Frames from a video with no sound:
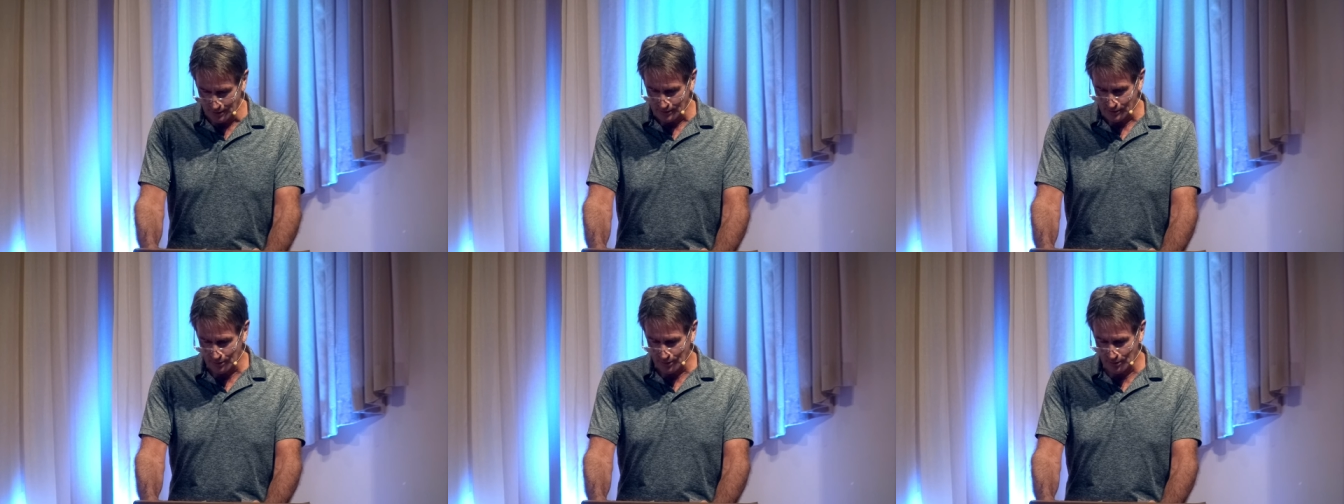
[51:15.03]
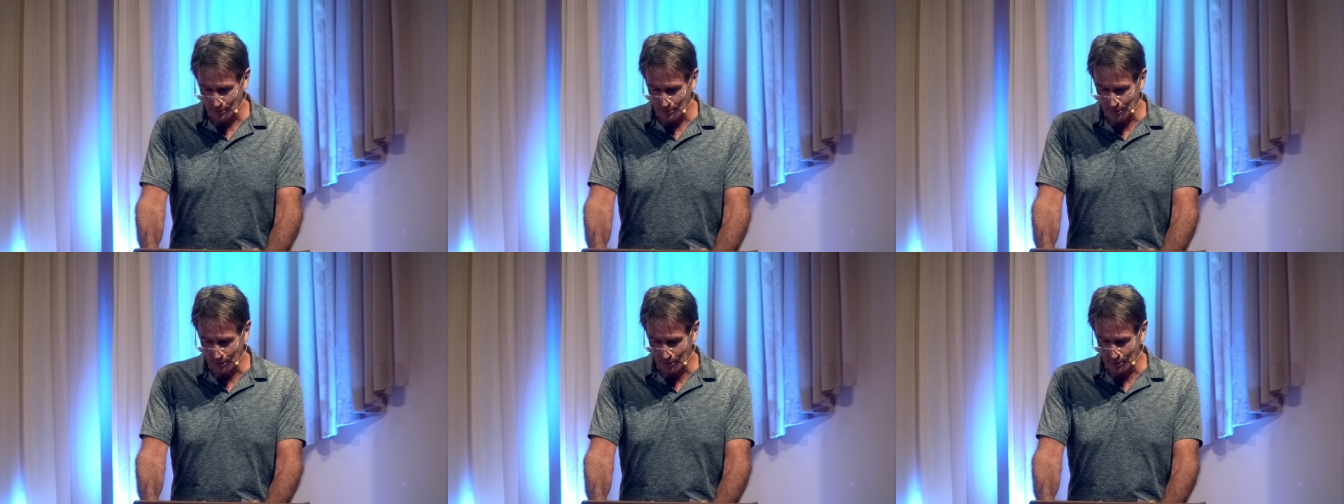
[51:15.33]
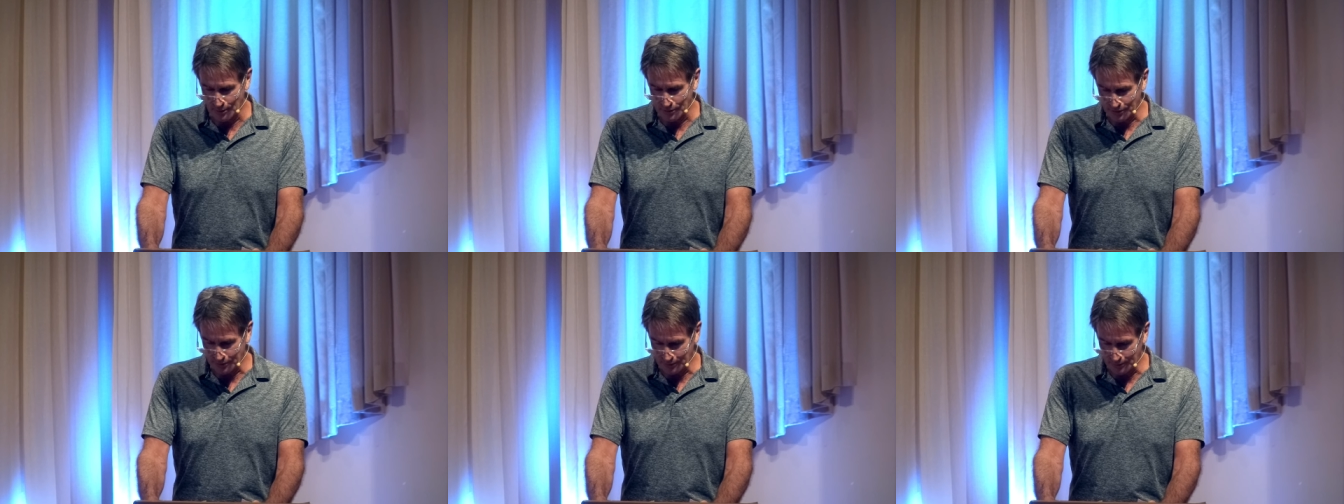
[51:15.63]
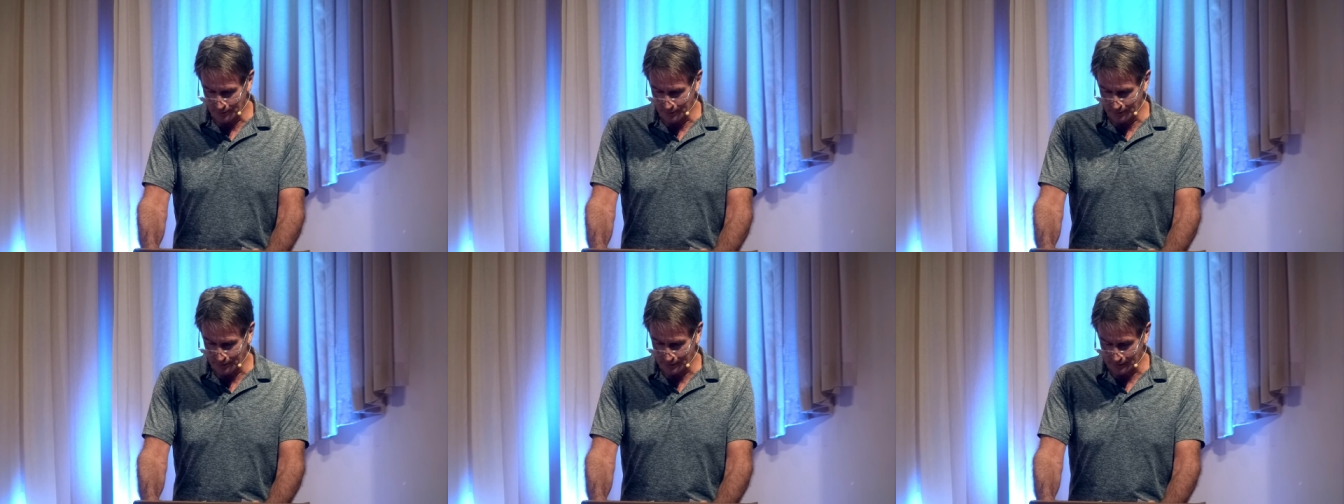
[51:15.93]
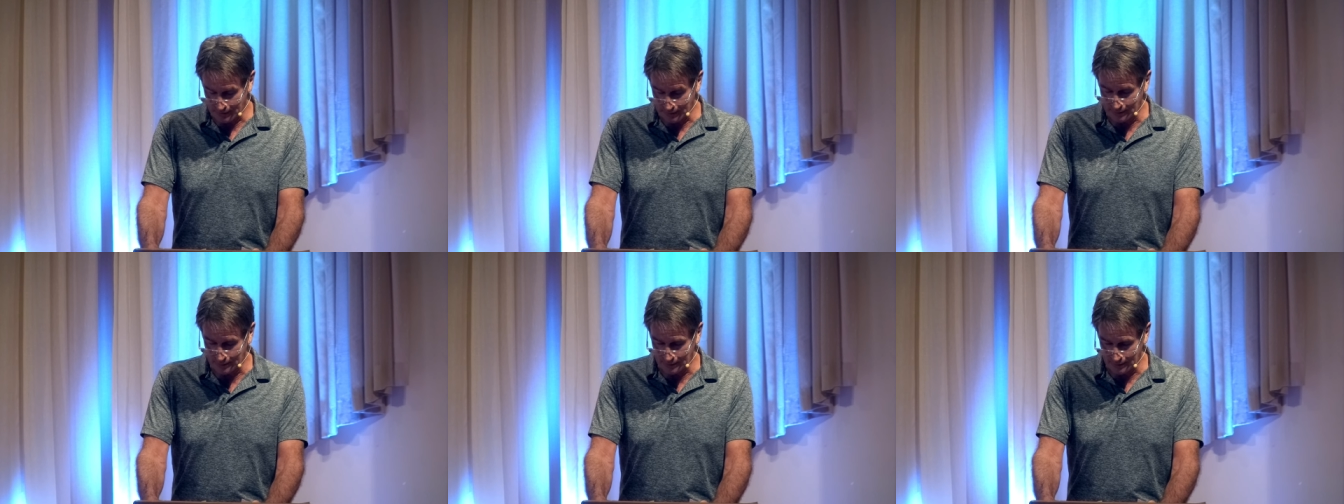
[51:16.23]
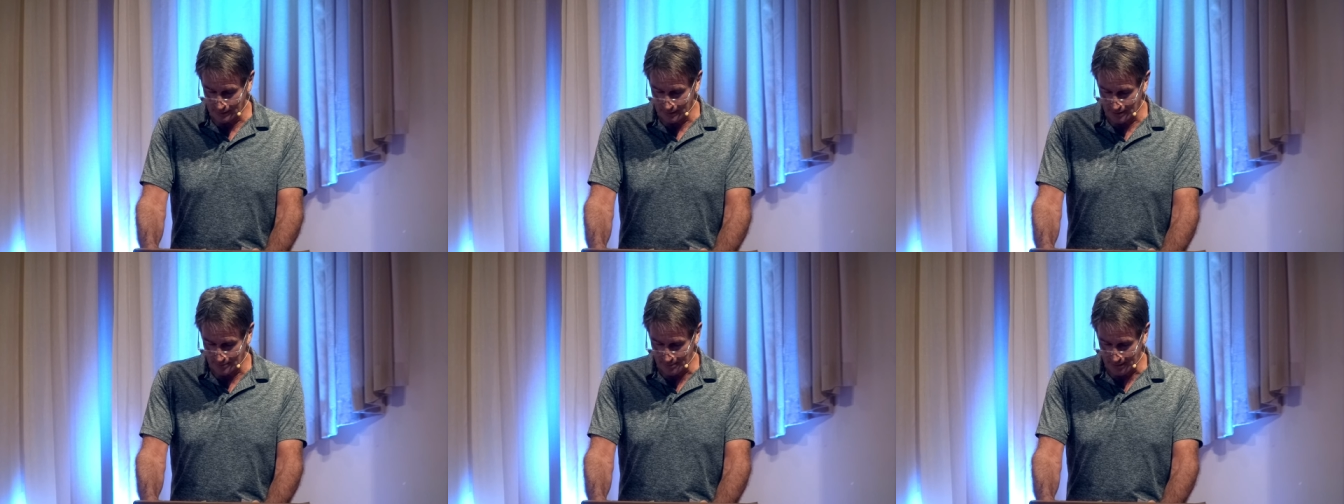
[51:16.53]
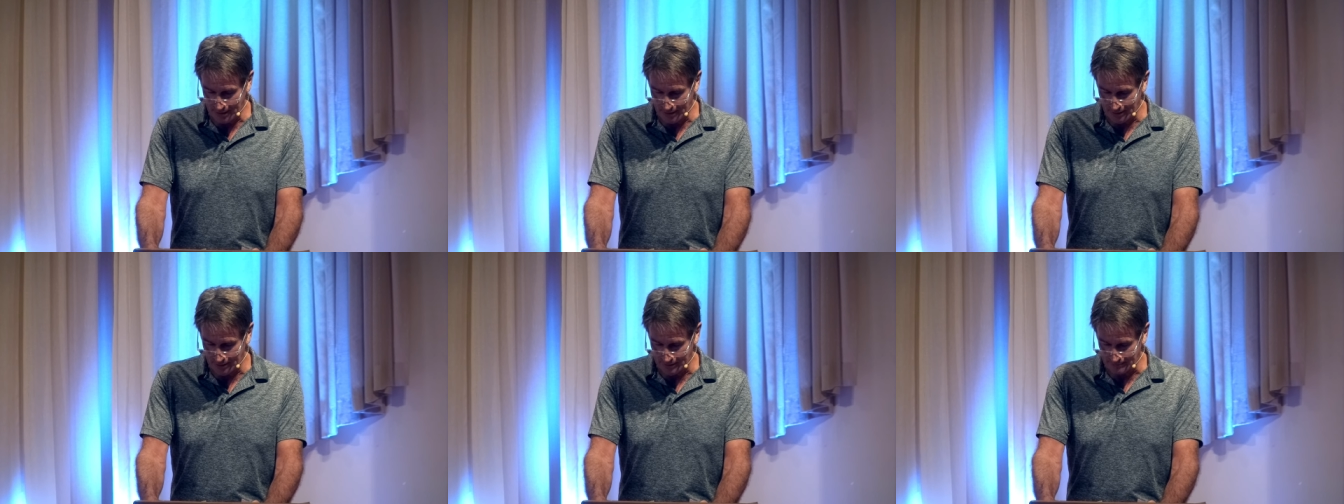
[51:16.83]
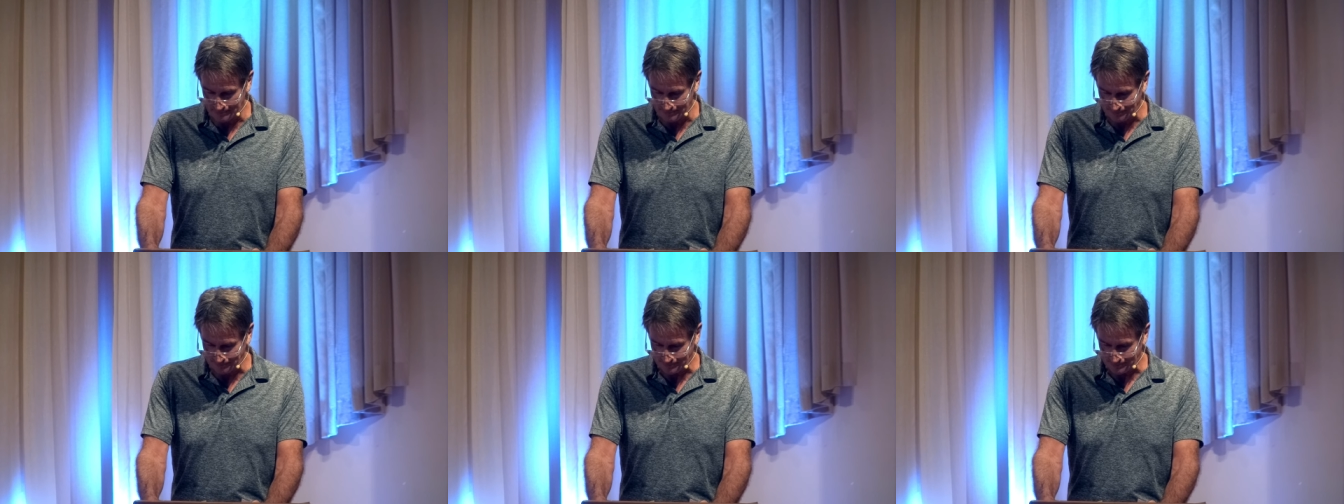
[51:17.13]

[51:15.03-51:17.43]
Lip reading: grow more clearly apparent.